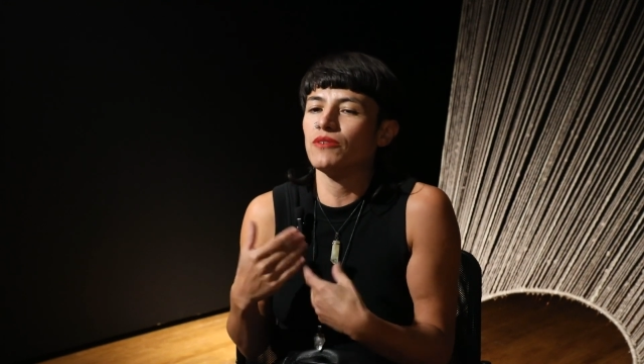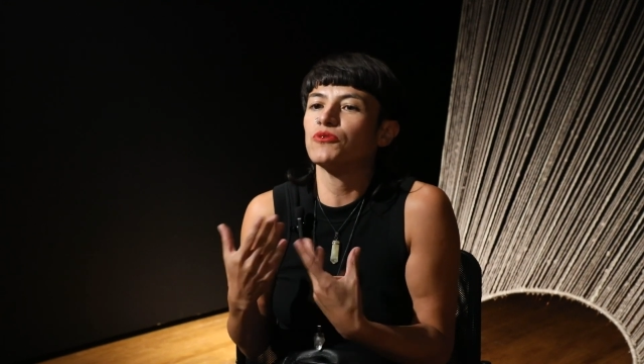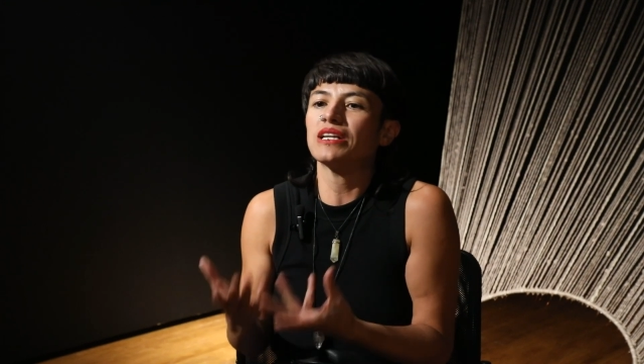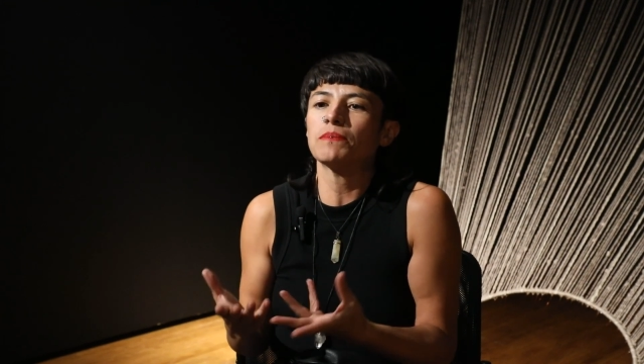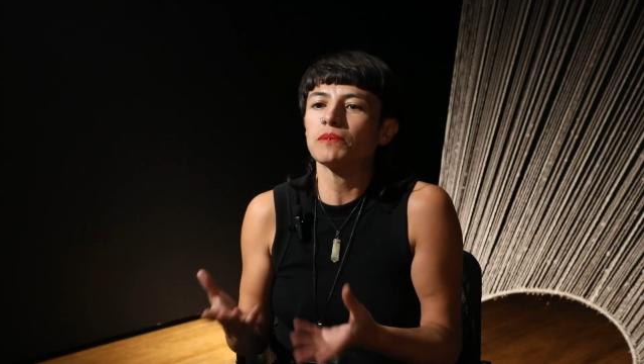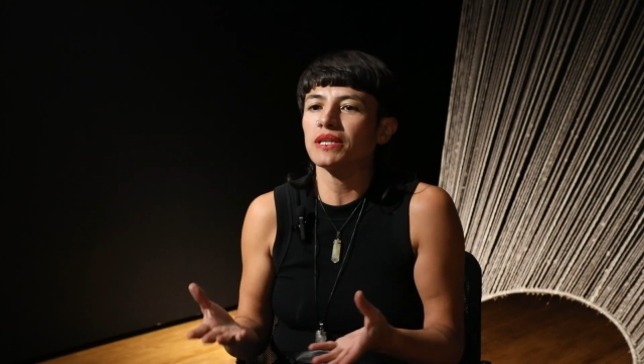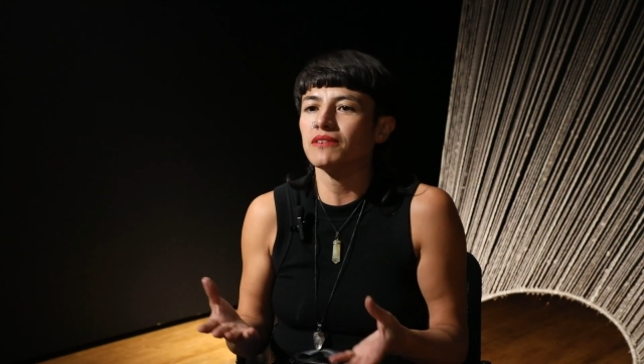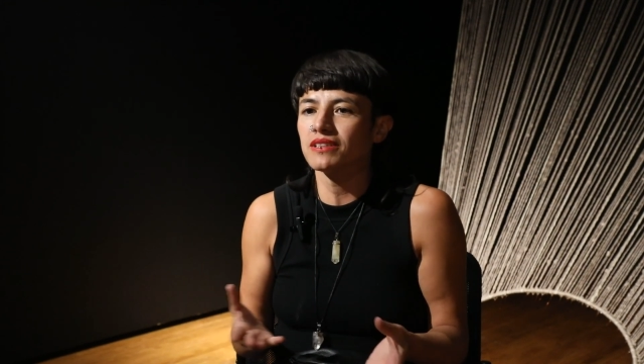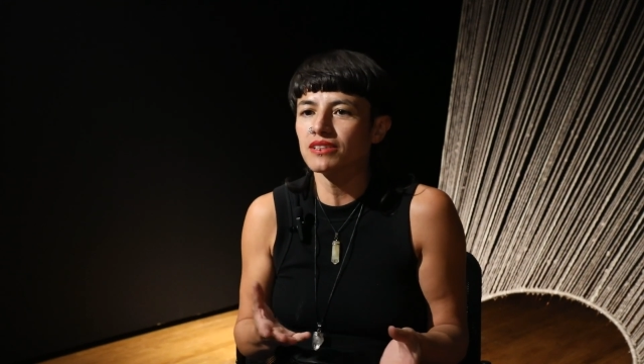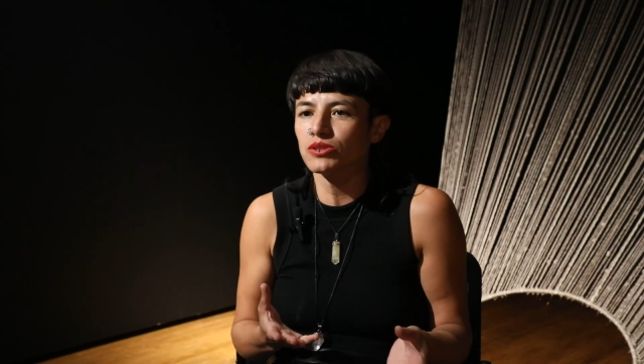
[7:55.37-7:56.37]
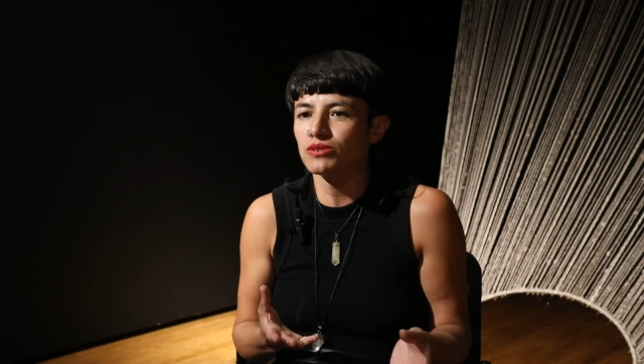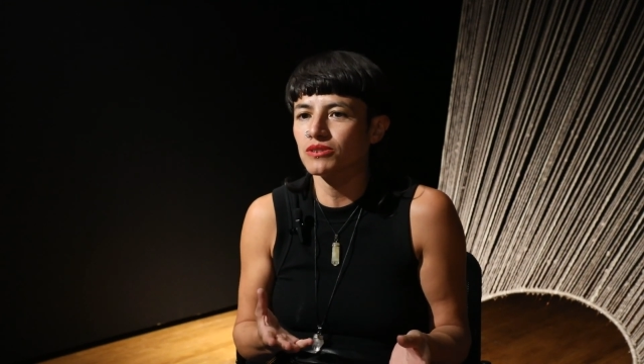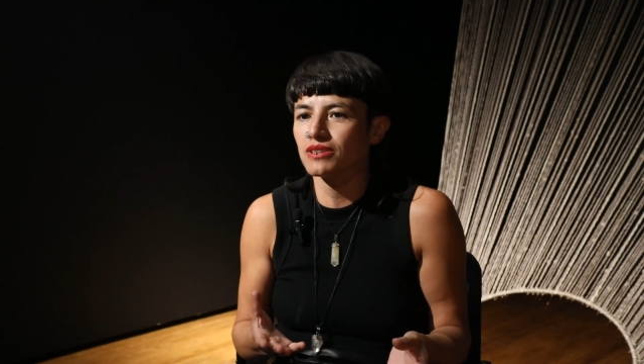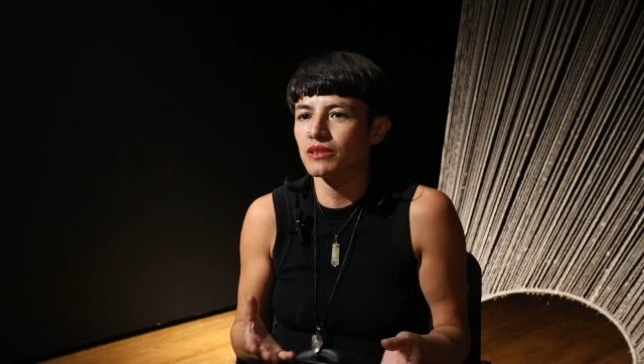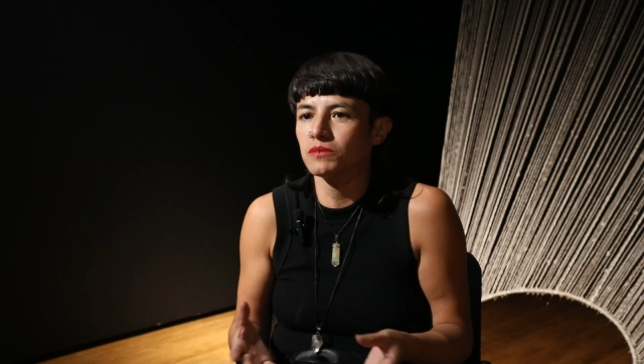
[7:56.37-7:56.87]
And that was the first
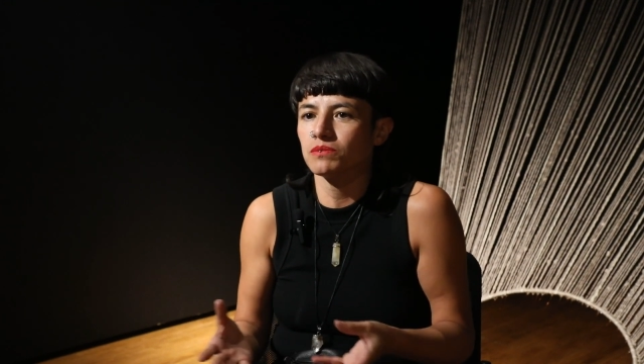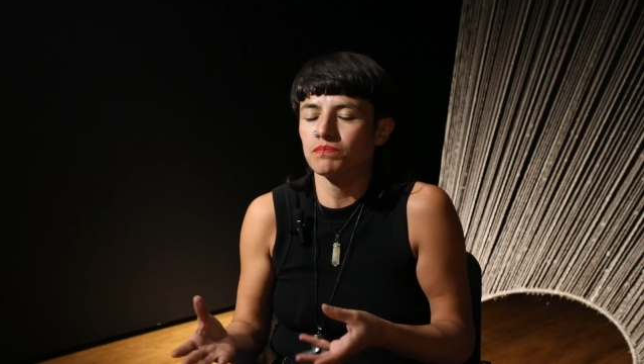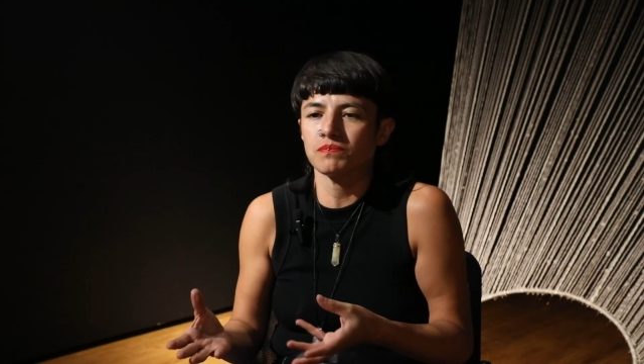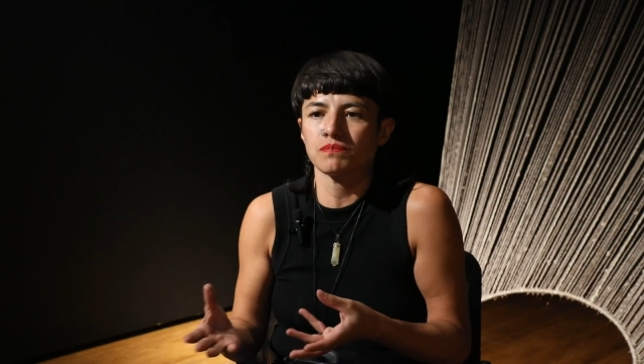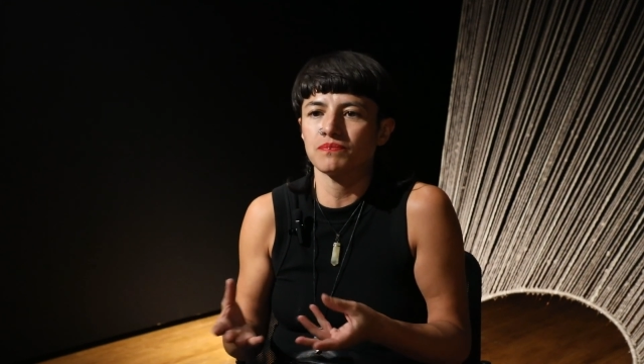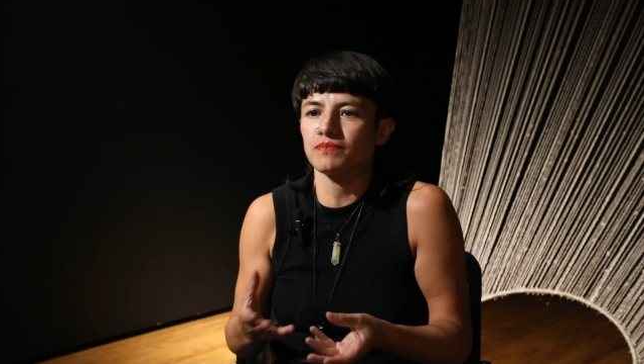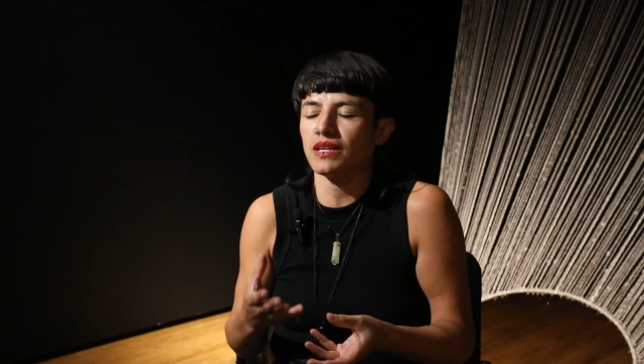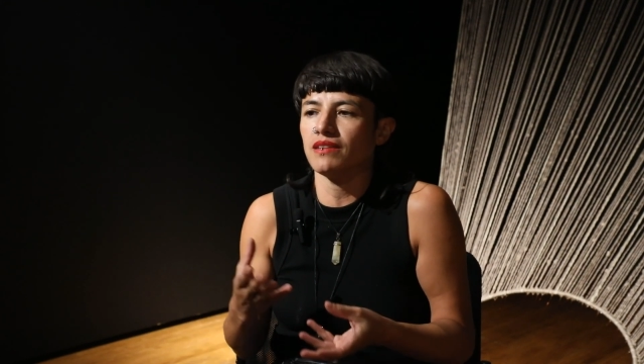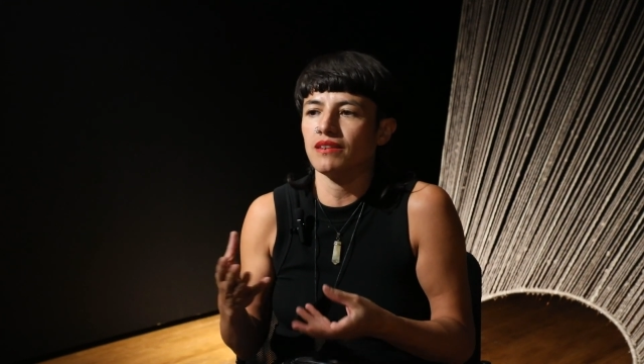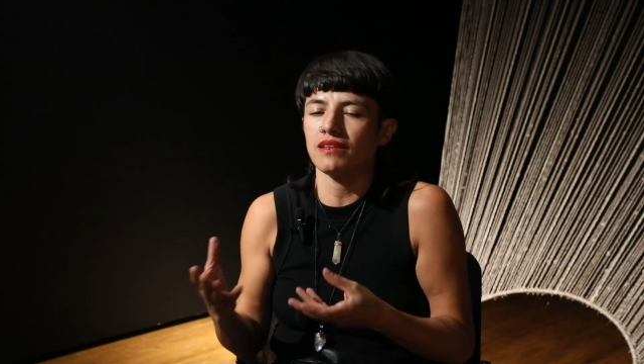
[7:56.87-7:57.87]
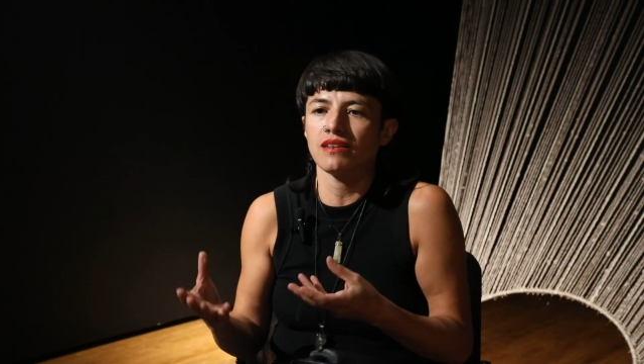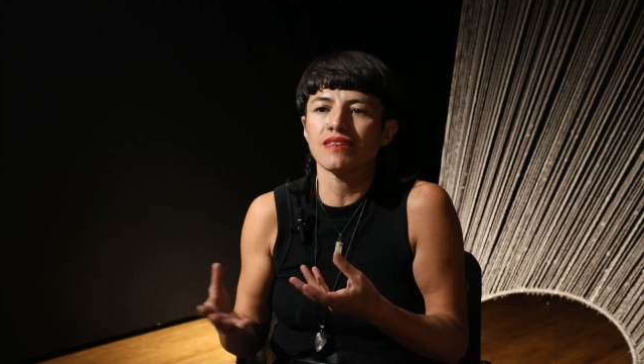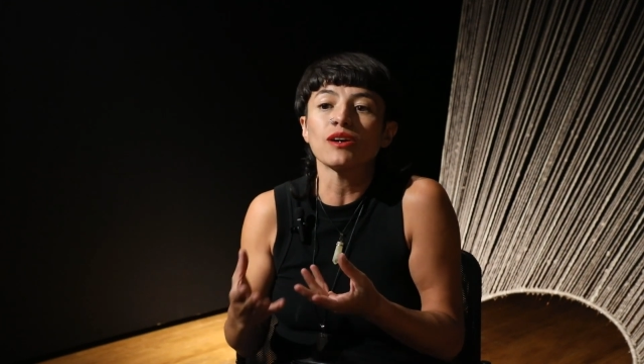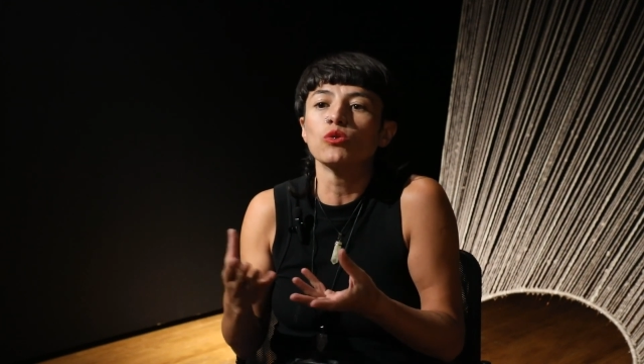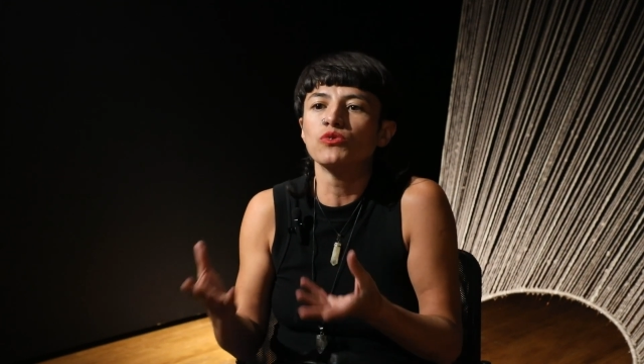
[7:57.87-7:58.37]
time that I
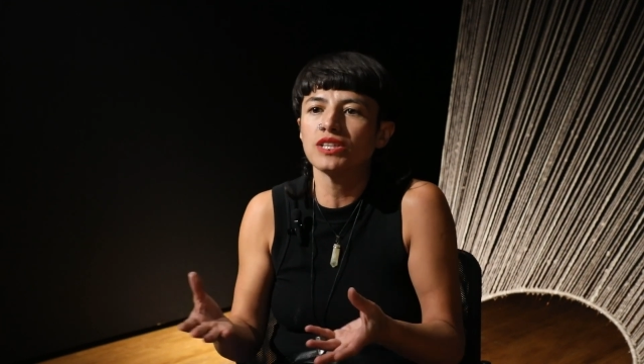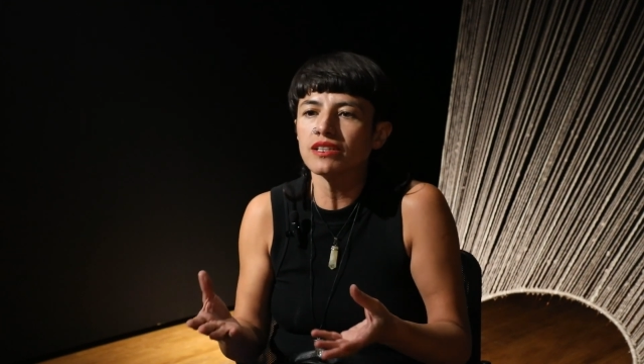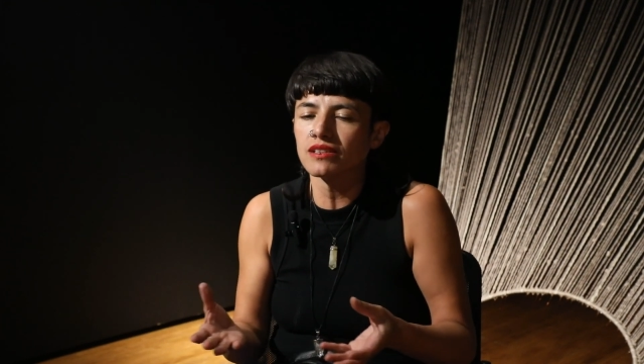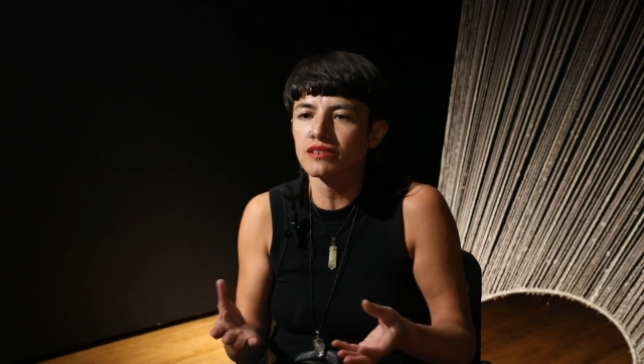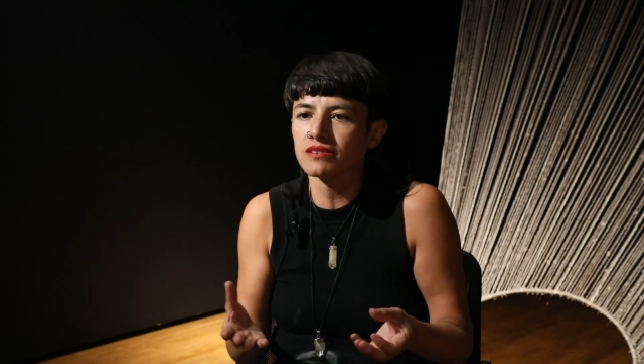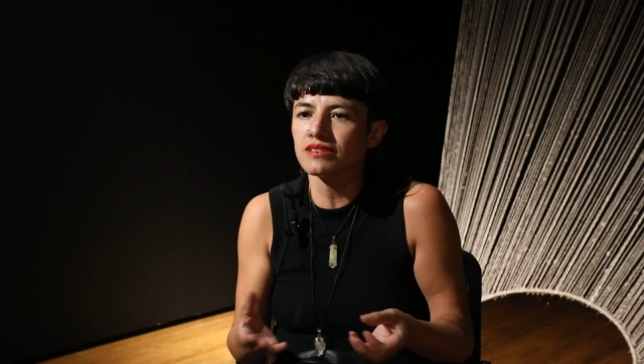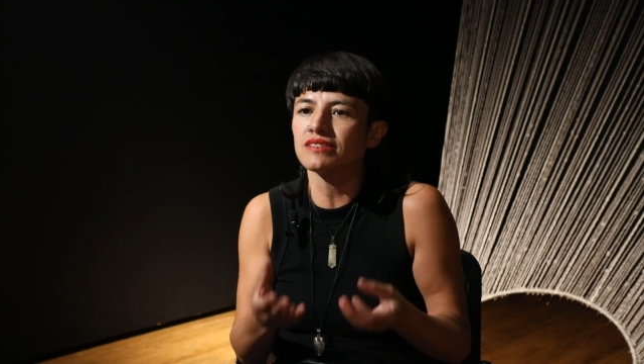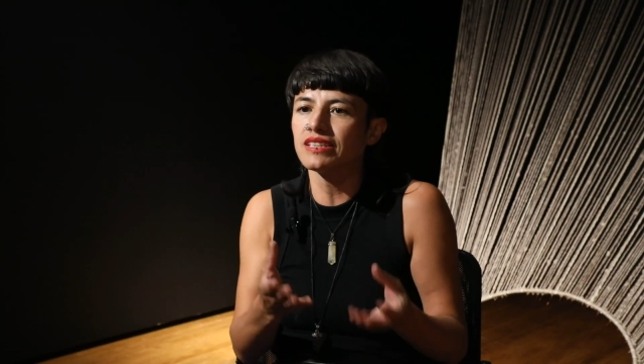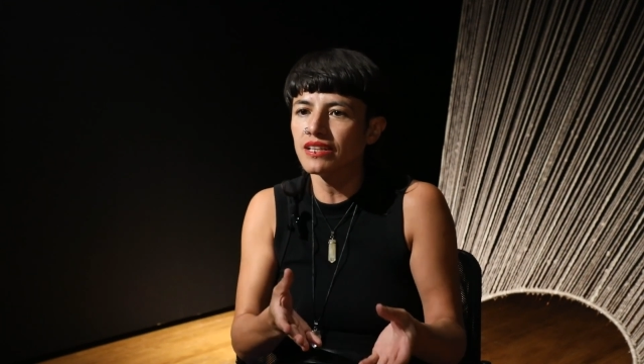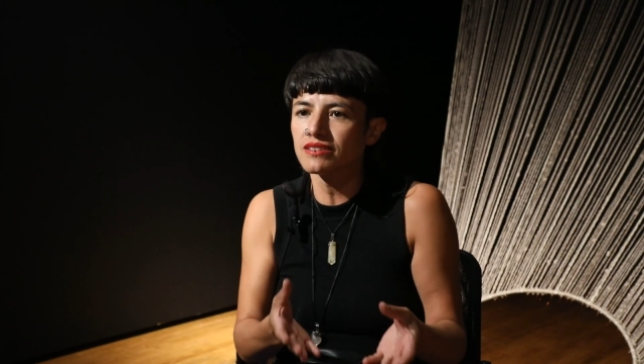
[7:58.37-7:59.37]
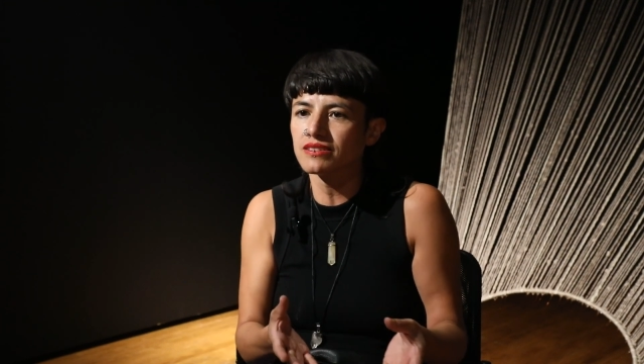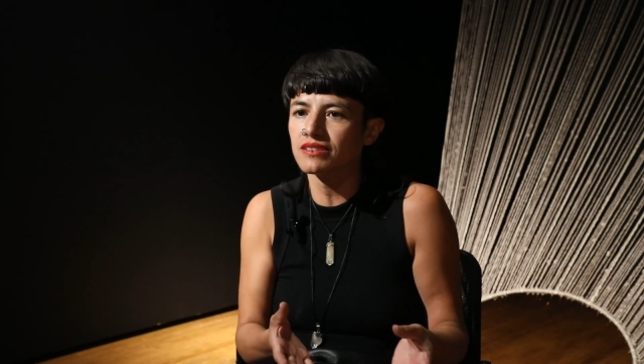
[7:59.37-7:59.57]
discovered that we had this